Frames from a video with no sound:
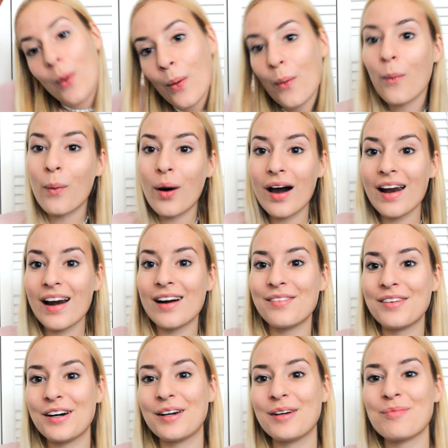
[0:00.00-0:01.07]

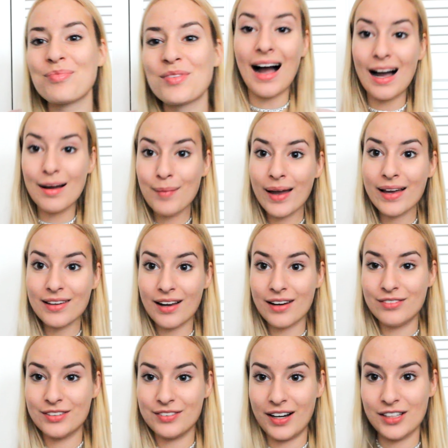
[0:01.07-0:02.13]
whatever. I make a lot
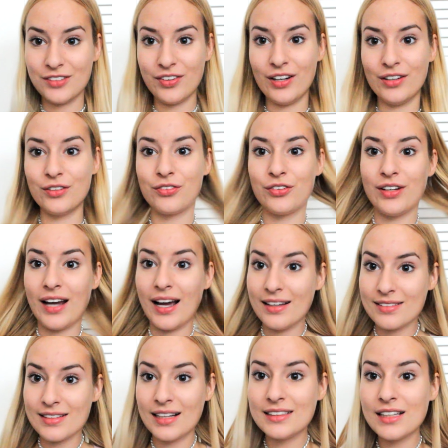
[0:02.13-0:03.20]
of advice videos for you
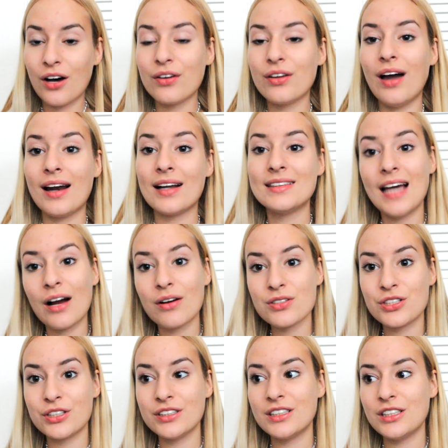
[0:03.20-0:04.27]
guys, and I tell you how to tackle
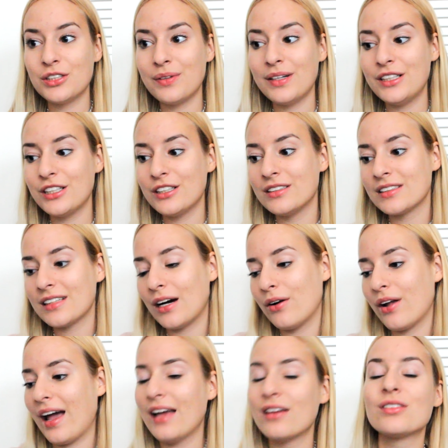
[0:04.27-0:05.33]
certain situations, how
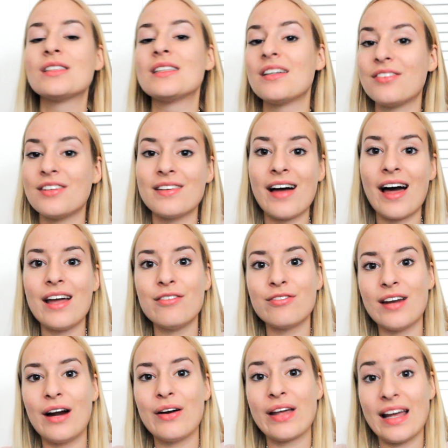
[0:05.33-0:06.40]
to handle stuff in life,
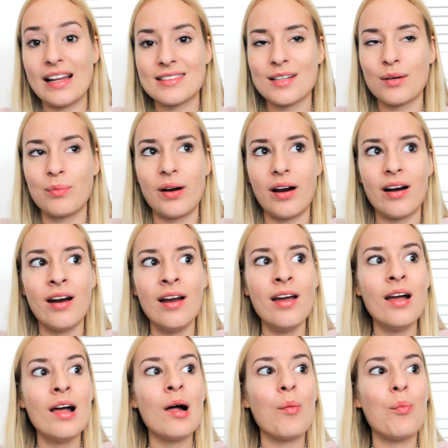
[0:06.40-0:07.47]
and how to get somewhere.
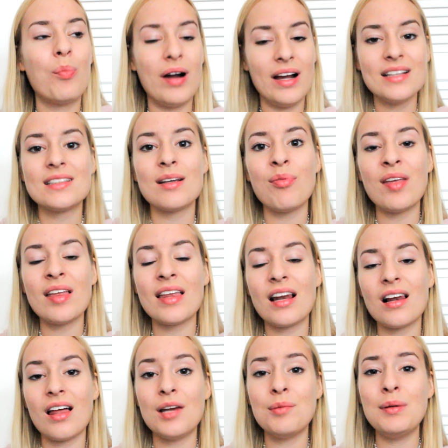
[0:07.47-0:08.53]
But something that
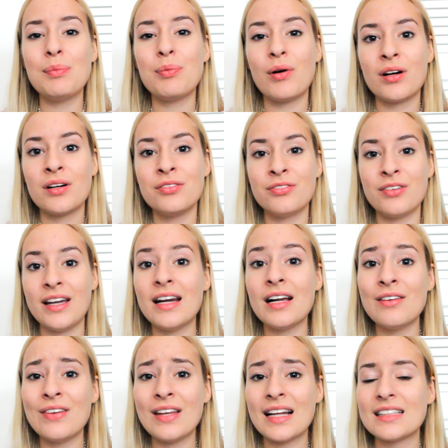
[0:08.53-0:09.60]
a lot of people are afraid
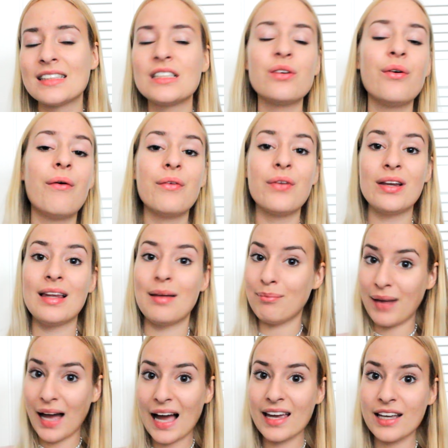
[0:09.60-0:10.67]
of and that's still holding them
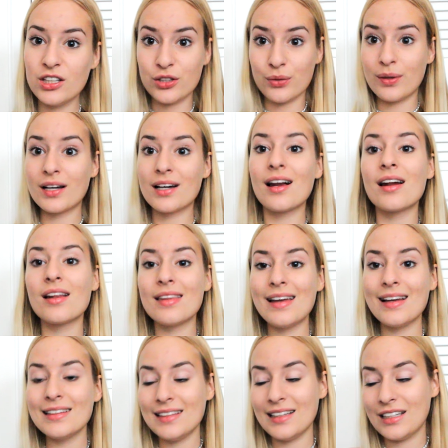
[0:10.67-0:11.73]
back in doing a lot of
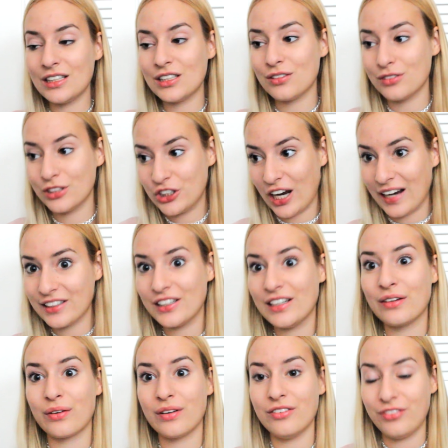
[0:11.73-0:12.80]
things is rejection,
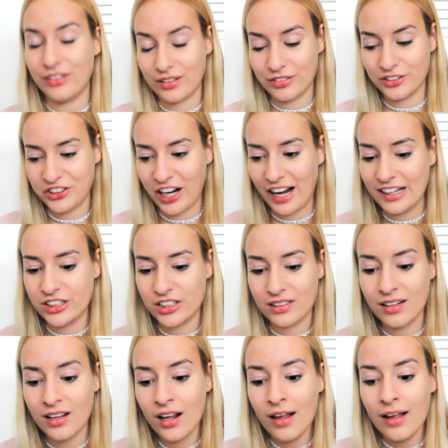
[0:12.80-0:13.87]
or a fear of
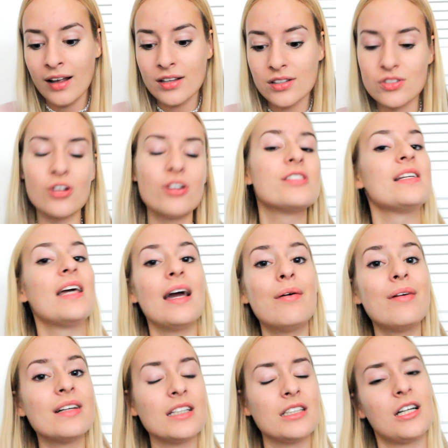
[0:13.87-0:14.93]
rejection. So today I
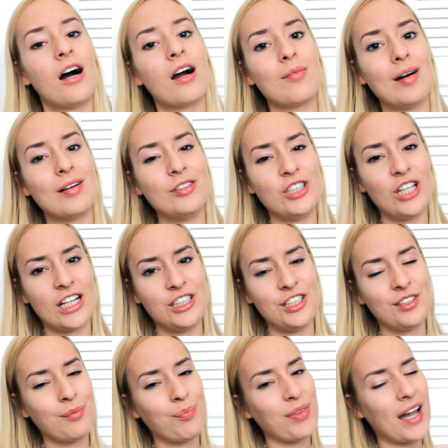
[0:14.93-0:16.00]
wanted to talk about
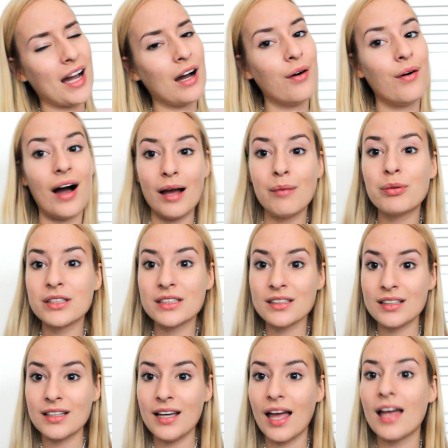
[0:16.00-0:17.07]
rejection, how I
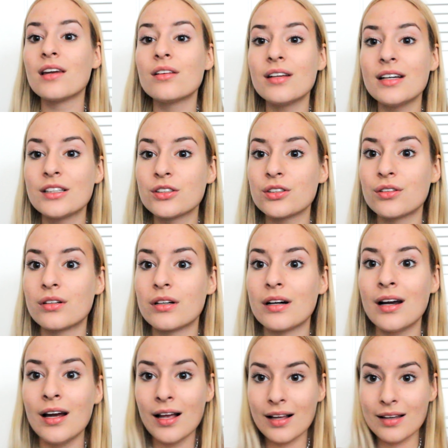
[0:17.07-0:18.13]
personally handle it,
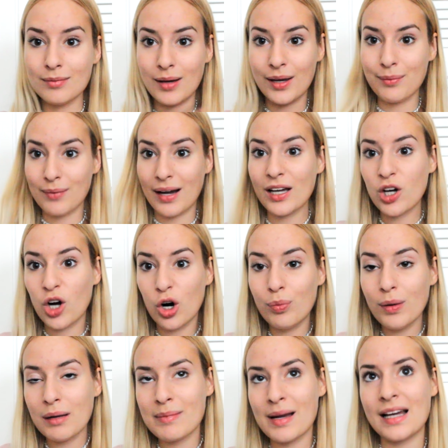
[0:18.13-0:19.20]
or my
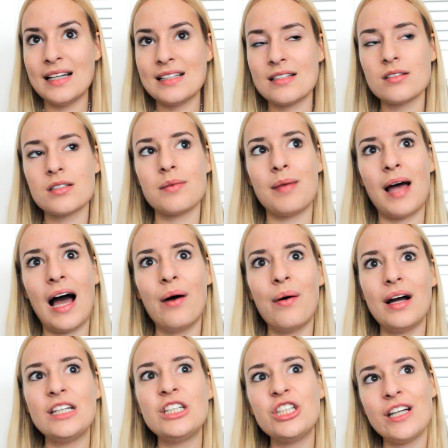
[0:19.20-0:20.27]
coping mechanisms, and how
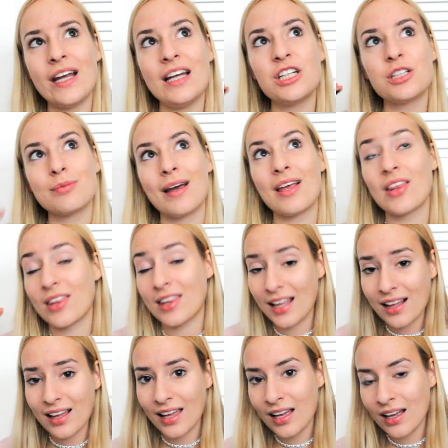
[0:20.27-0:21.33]
I changed my
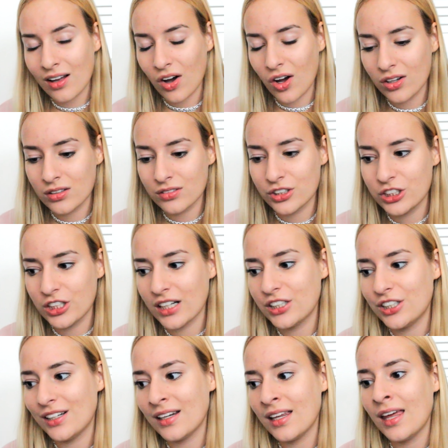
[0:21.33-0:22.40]
thinking on
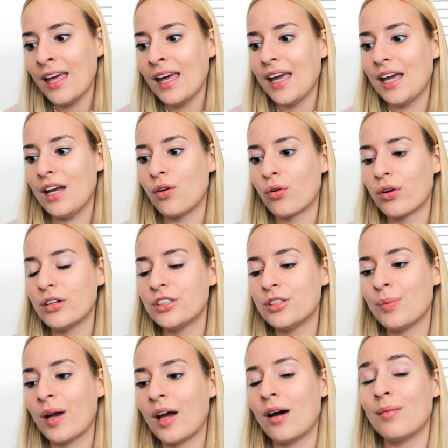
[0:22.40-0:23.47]
rejection in order
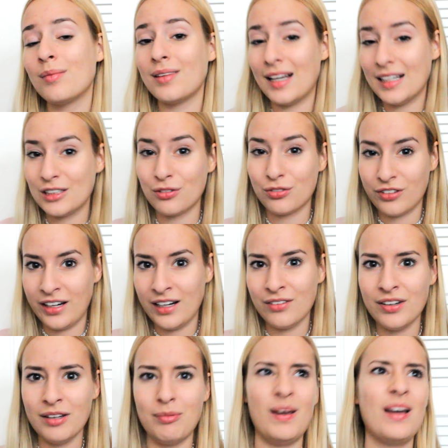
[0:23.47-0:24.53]
to become less afraid
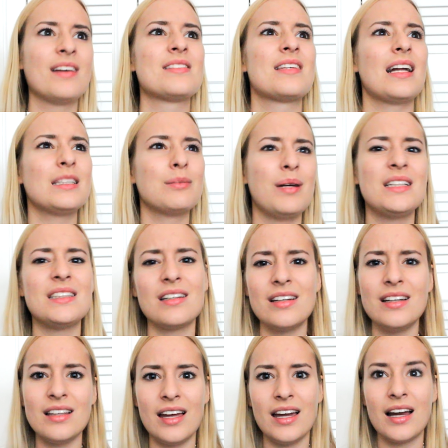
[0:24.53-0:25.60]
of it, because that's
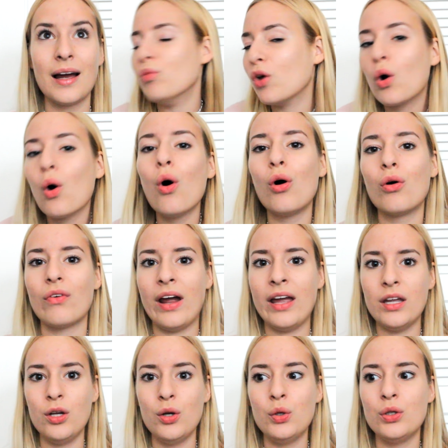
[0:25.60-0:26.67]
basically like the goal,
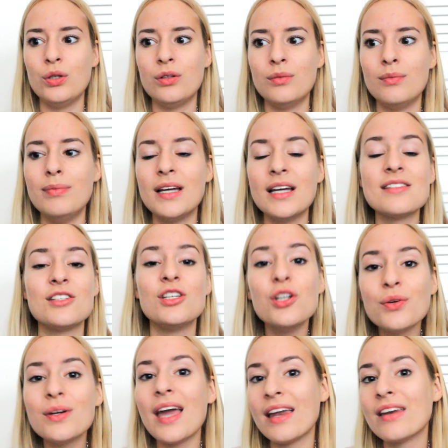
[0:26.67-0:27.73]
right? Because
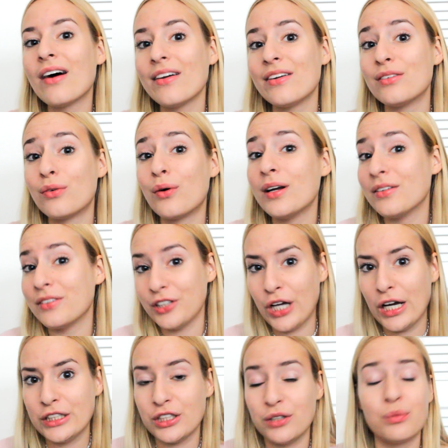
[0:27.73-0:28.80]
you cannot avoid
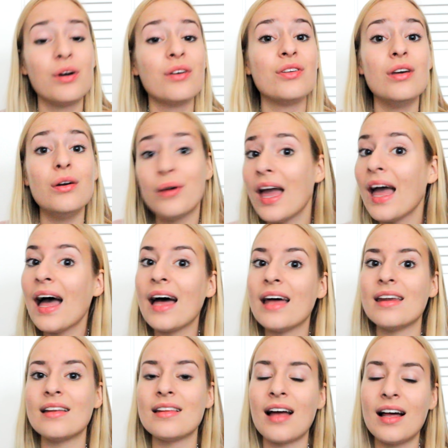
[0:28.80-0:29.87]
rejection. Well, you
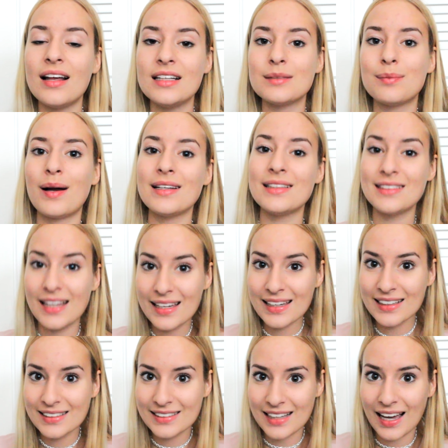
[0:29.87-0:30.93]
can, and that is by
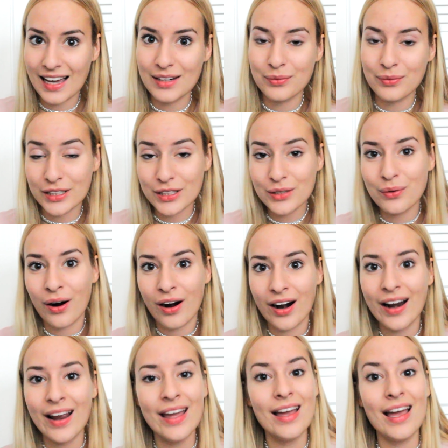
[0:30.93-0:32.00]
staying inside where you
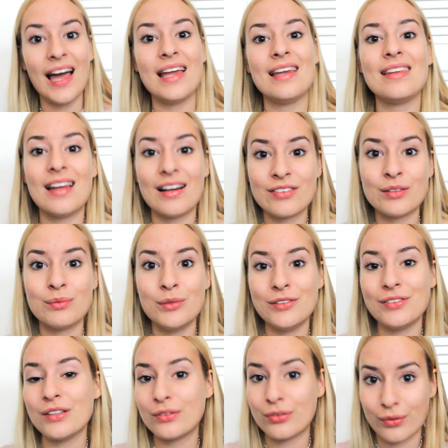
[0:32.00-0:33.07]
are and never
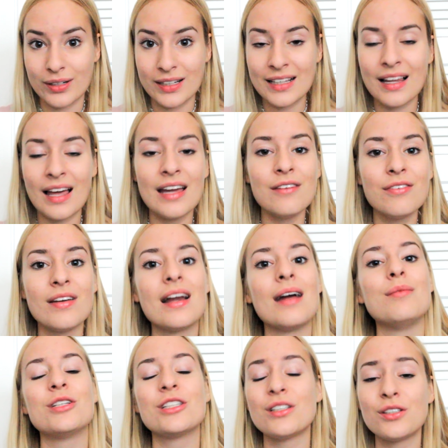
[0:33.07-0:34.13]
moving forward in life. And I'm just